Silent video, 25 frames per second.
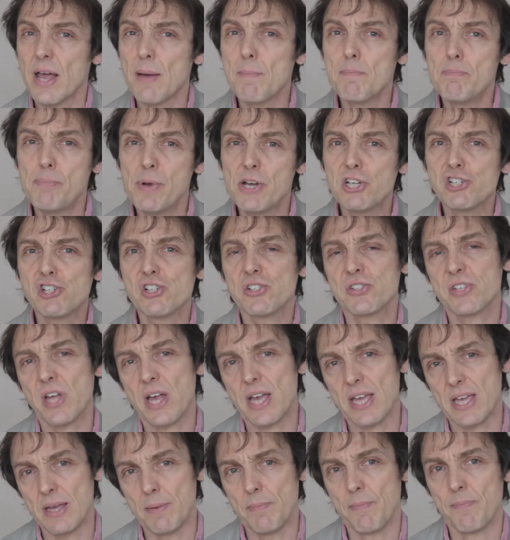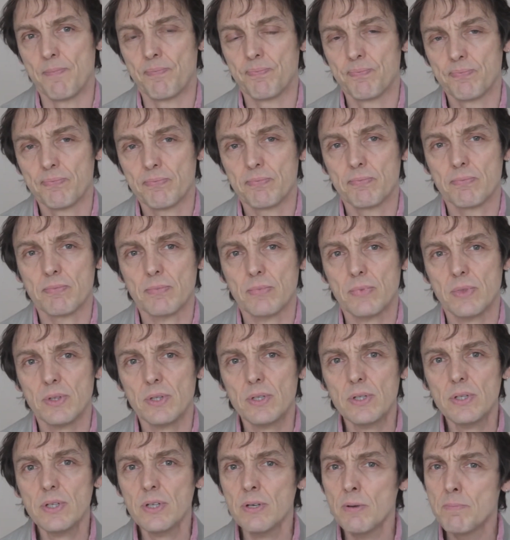ambitious aim,
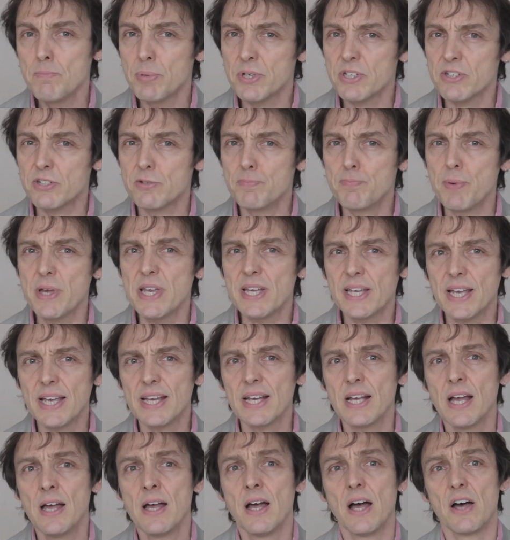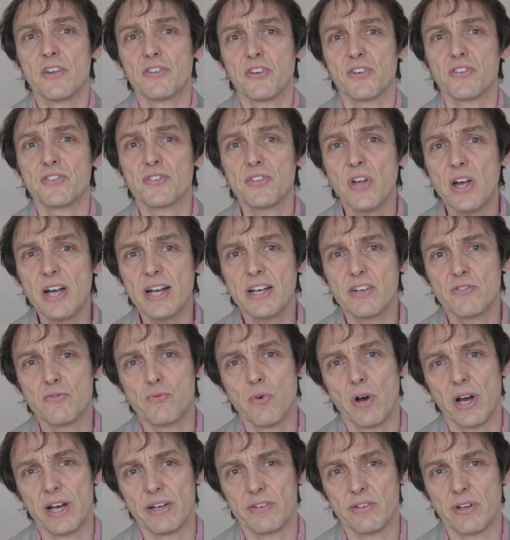but speaking as a science
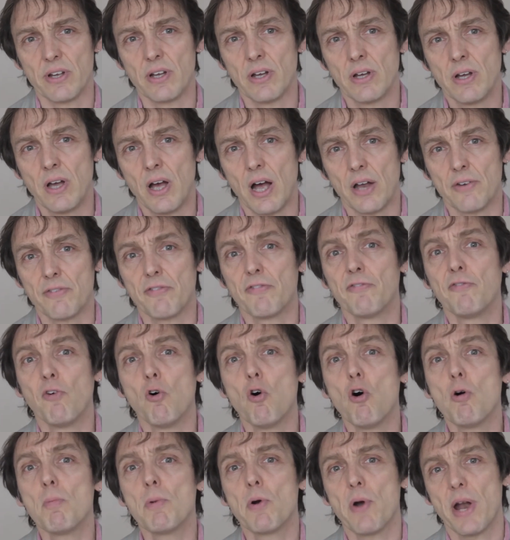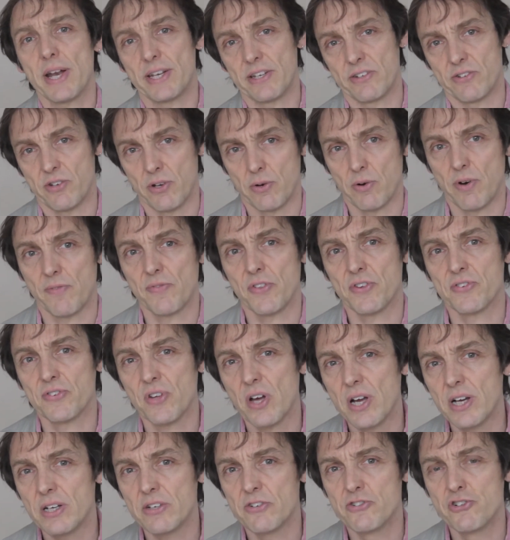writer and a former editor of the
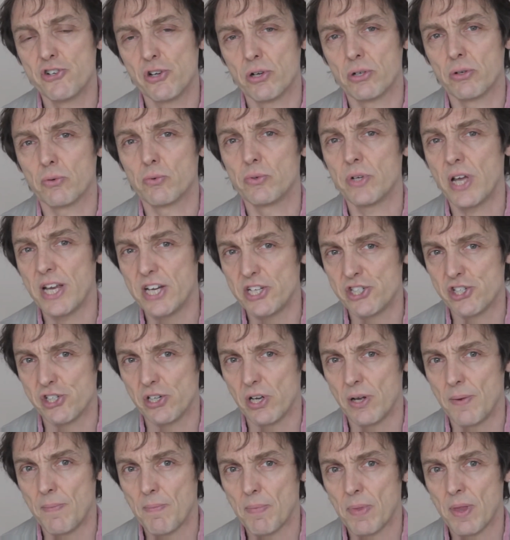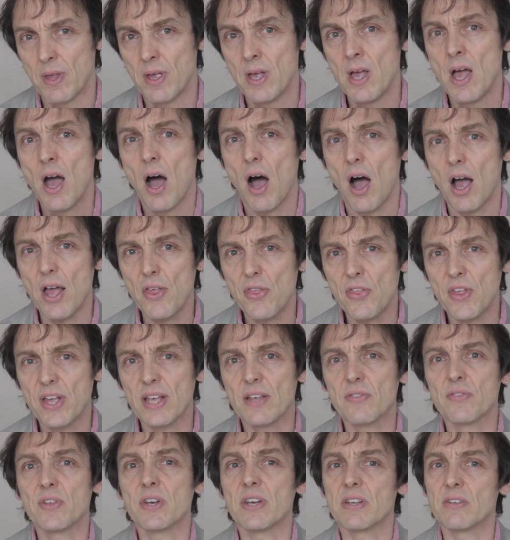science journal Nature, I
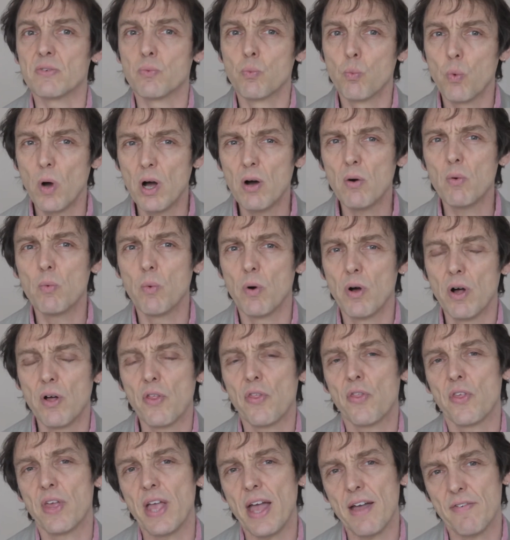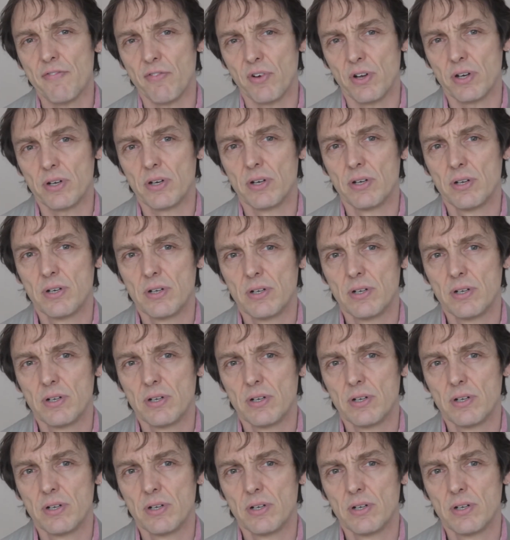think that it's well worth the effort.